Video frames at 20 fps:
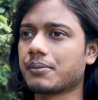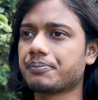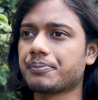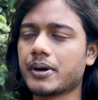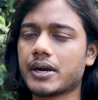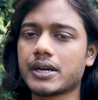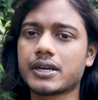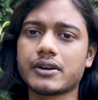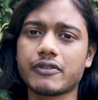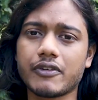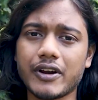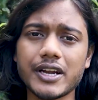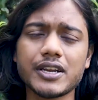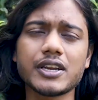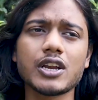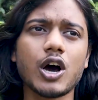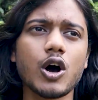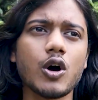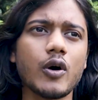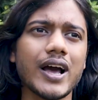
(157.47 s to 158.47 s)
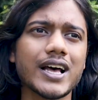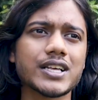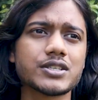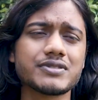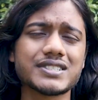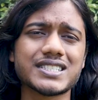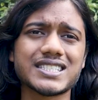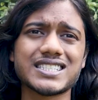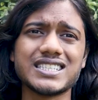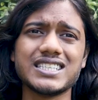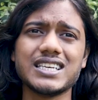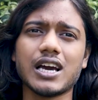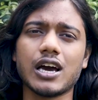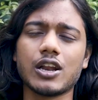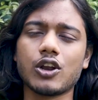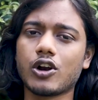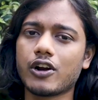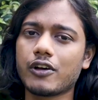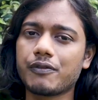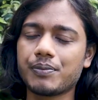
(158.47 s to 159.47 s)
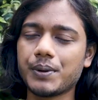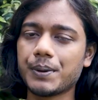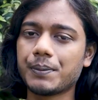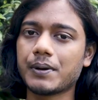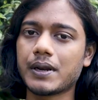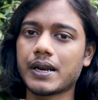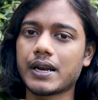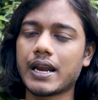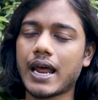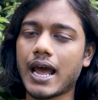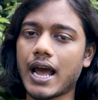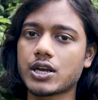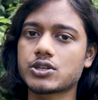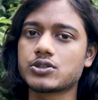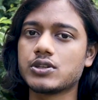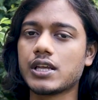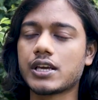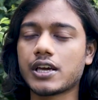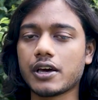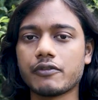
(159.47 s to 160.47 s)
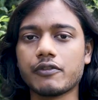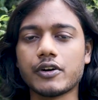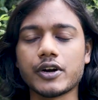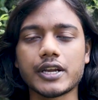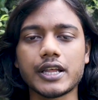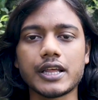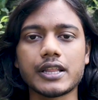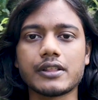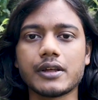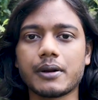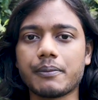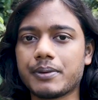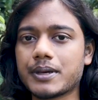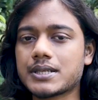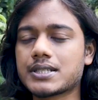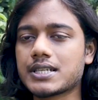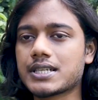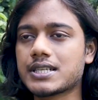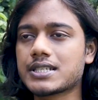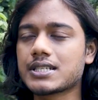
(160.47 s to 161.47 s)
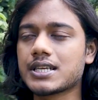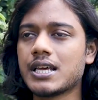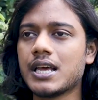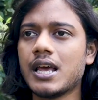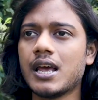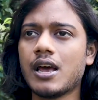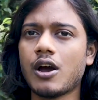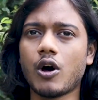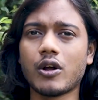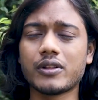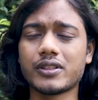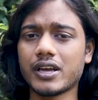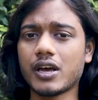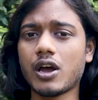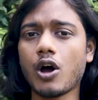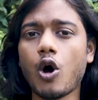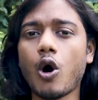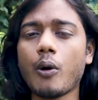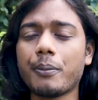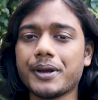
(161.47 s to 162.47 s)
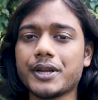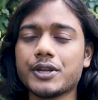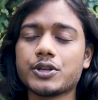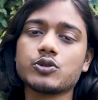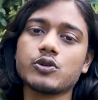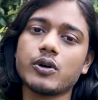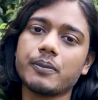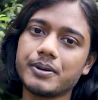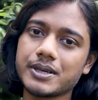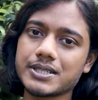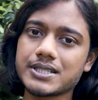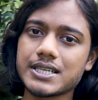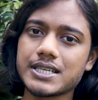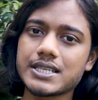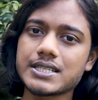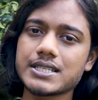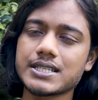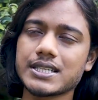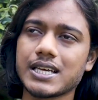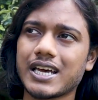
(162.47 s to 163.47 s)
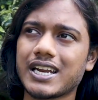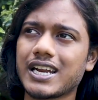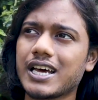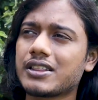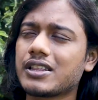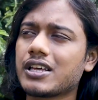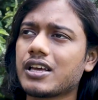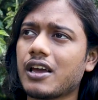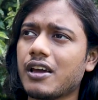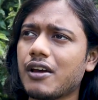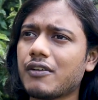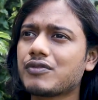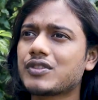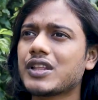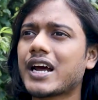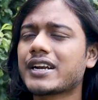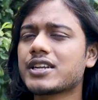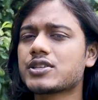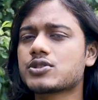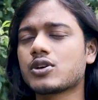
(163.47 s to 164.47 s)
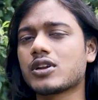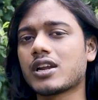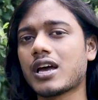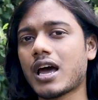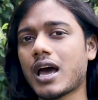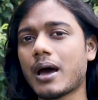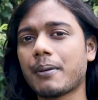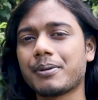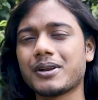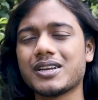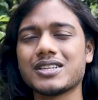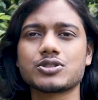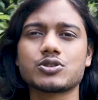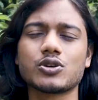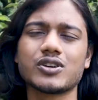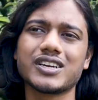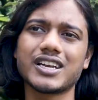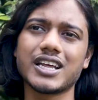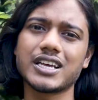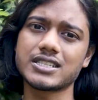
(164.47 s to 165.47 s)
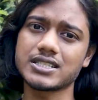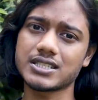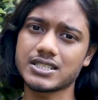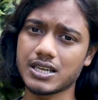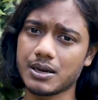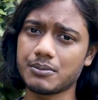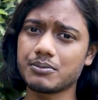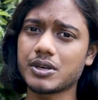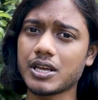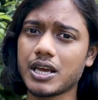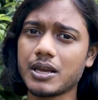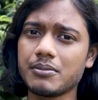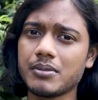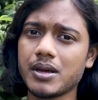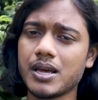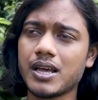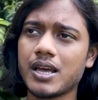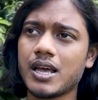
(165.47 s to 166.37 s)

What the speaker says: But right now, as we see, a lot of people are actually converting their business or their hobby into a business. And I think if that is going to happen, it's going to take some time.